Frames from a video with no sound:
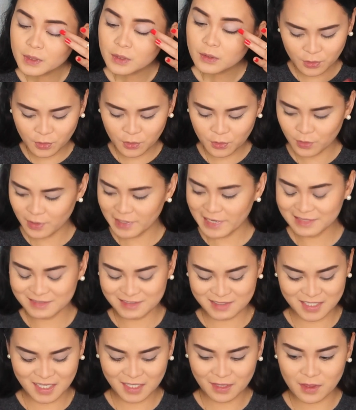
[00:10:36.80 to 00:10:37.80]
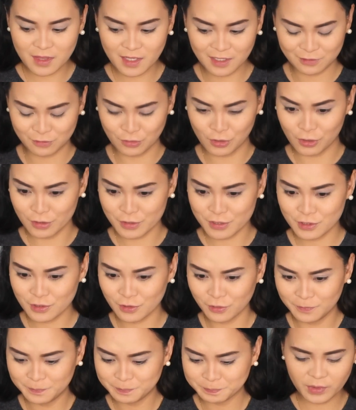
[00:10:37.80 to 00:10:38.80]
So let's set that
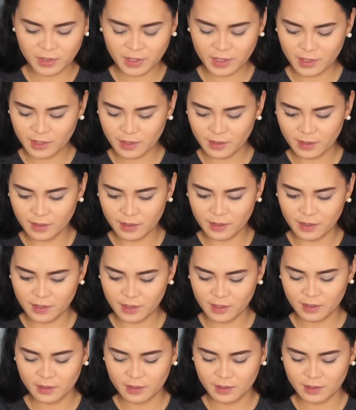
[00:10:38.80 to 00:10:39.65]
also with